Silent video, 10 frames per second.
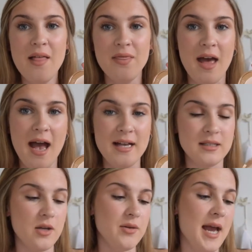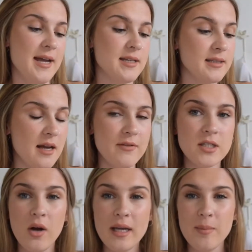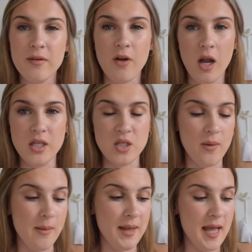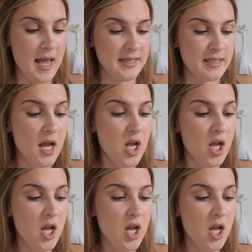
there so yeah it does have a tiny bit of colour to it but it is